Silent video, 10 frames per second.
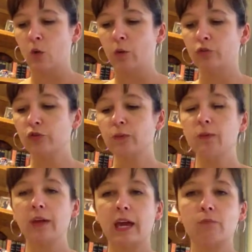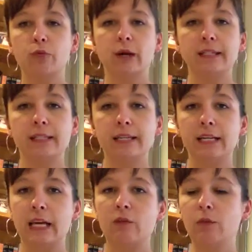When Truman became
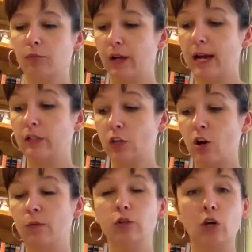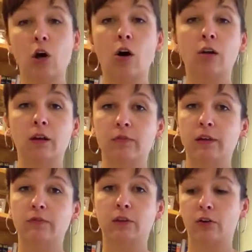president, he replaced almost all of
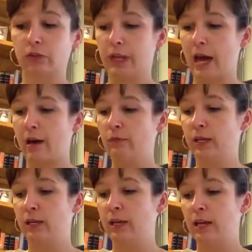FDR's cabinet.